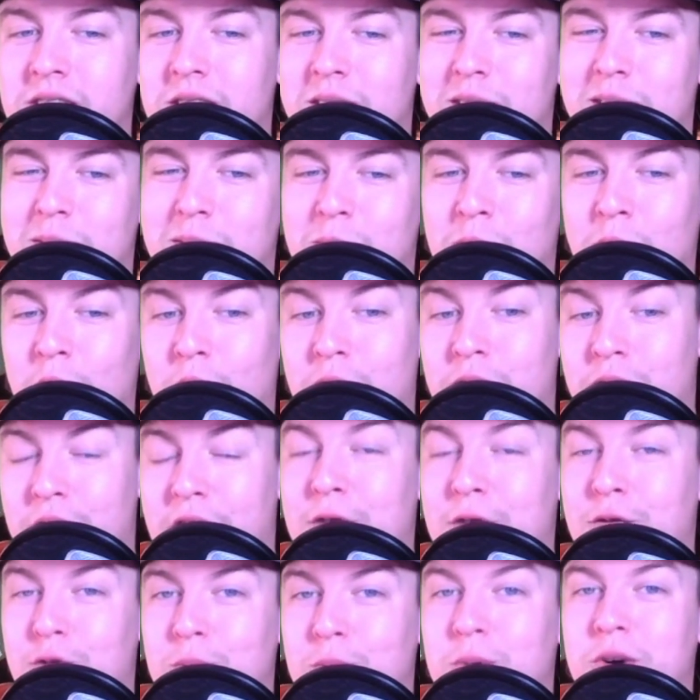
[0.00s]
more
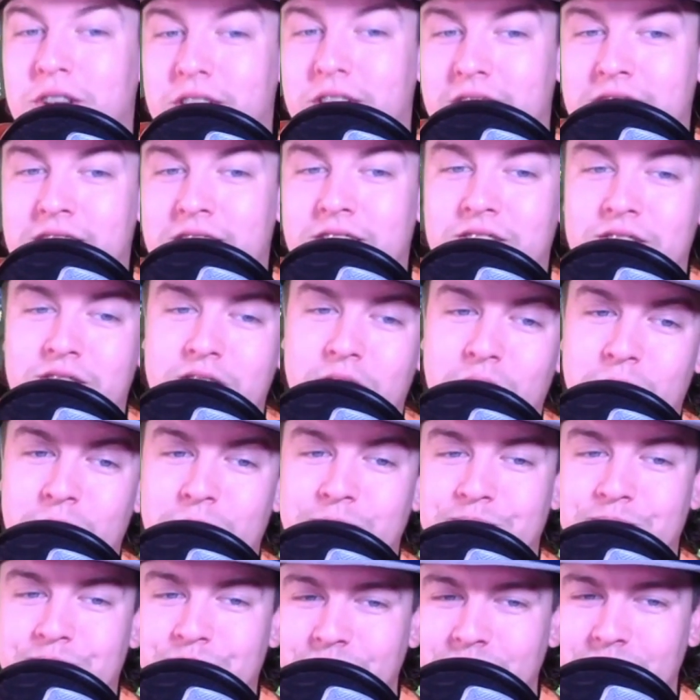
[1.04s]
favorable it is. So
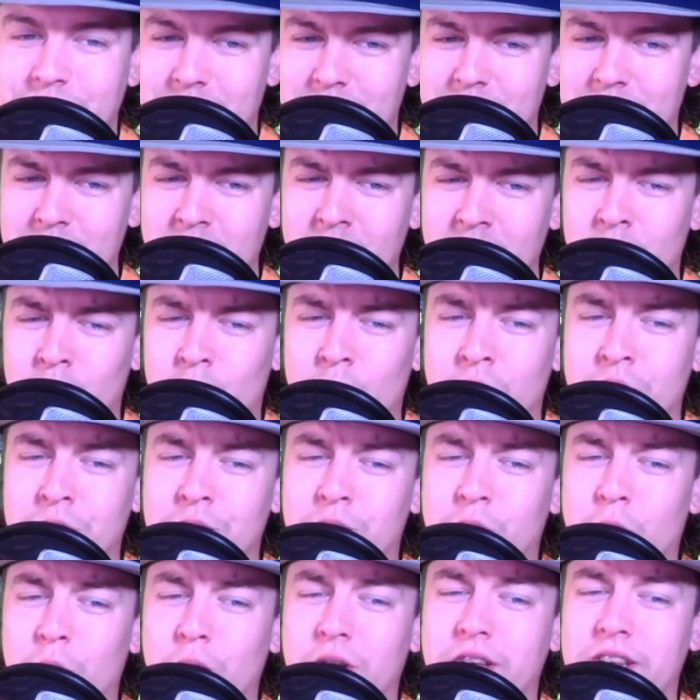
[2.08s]

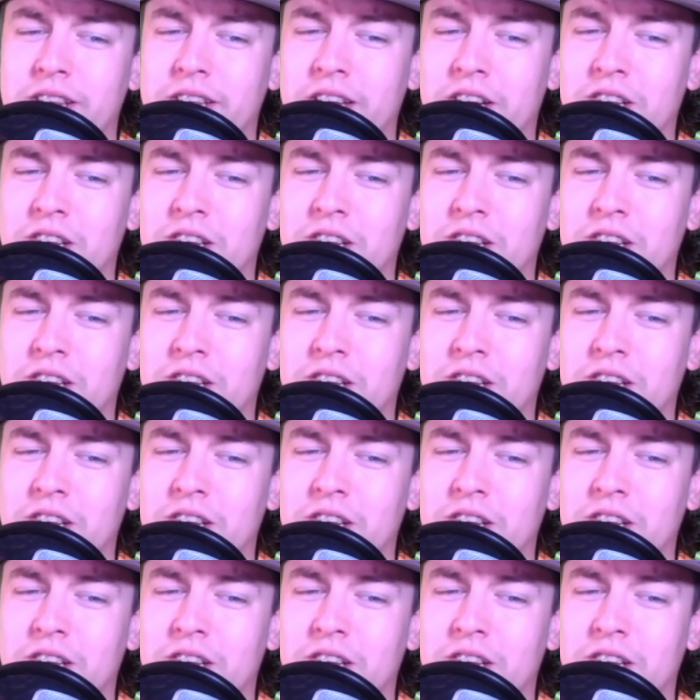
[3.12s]
140 tells